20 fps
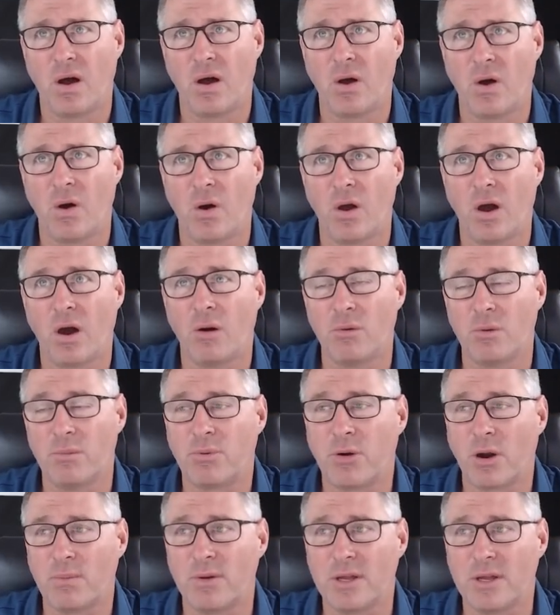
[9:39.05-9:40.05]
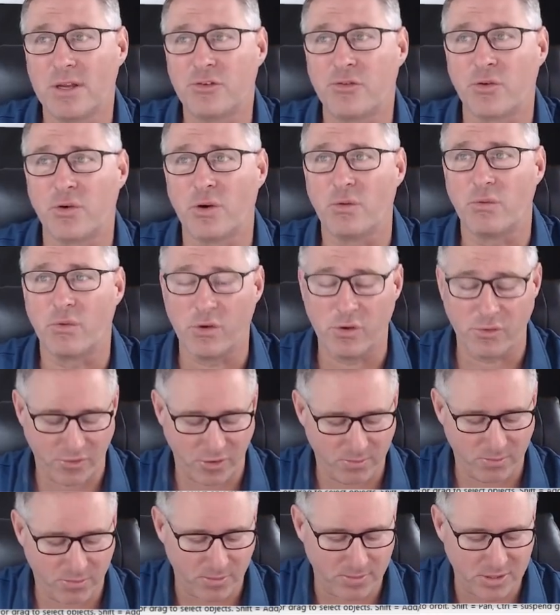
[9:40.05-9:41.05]
I would probably draw a roof.
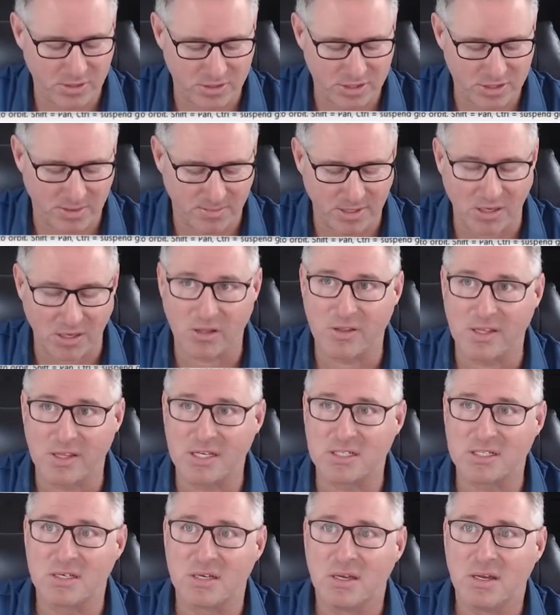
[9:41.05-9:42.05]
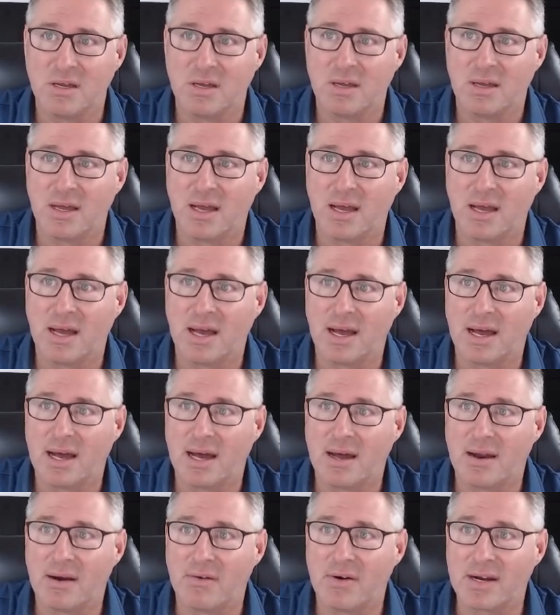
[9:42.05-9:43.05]
I'd probably do something like this.
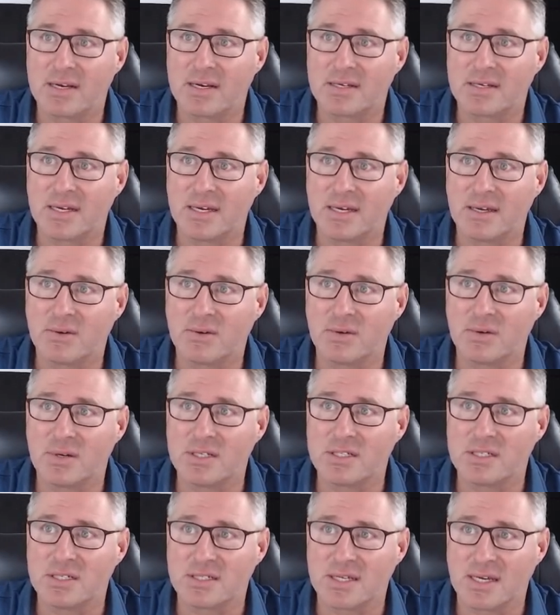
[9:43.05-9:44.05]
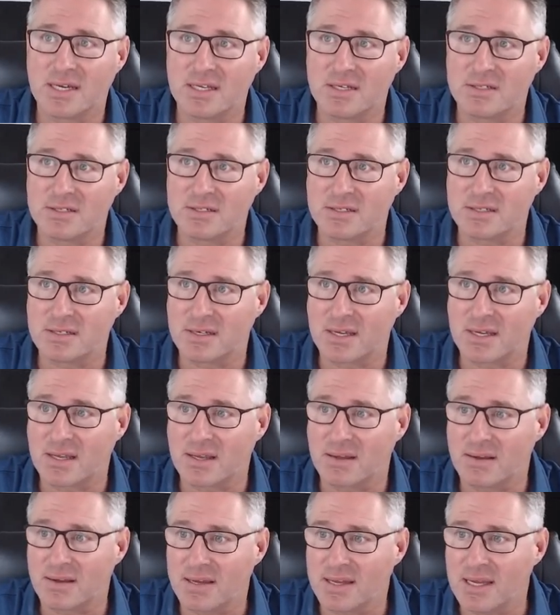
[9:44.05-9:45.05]
Rectangle. Let's just say this is a
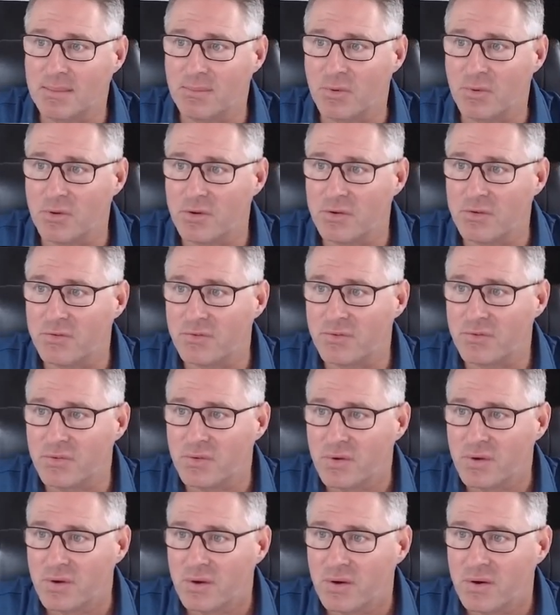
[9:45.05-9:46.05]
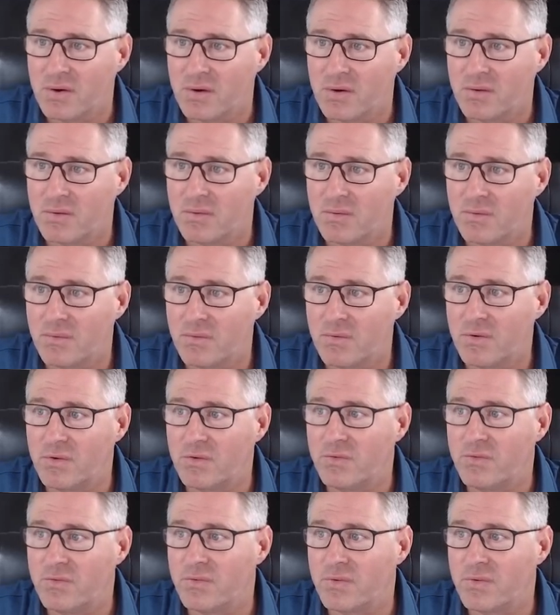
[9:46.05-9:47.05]
hip roof.
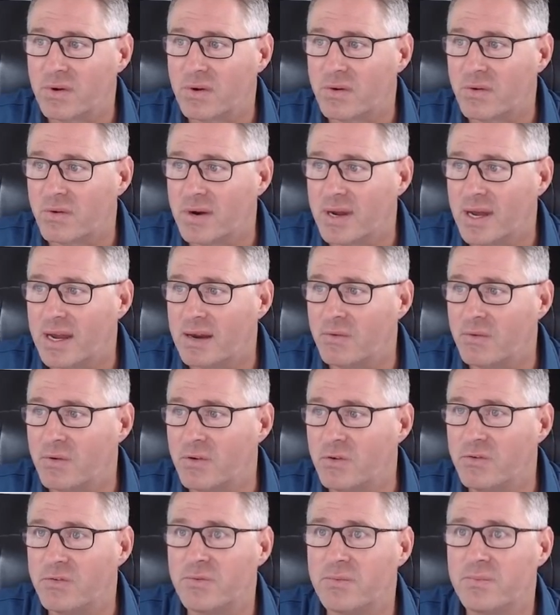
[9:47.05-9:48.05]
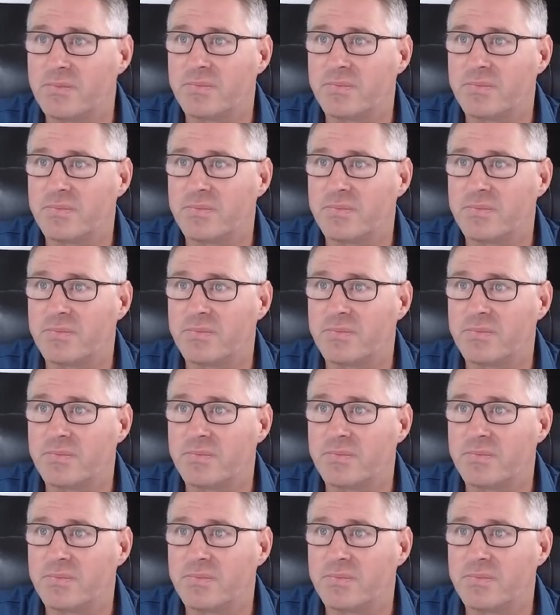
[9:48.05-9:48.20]
Create roof.